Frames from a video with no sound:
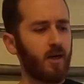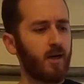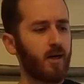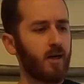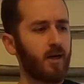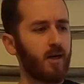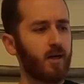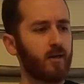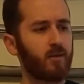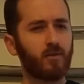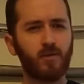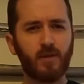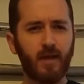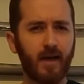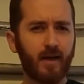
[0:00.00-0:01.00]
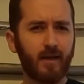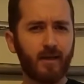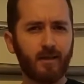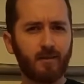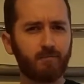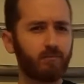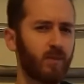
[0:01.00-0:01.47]

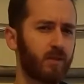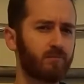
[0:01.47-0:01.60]
dosage,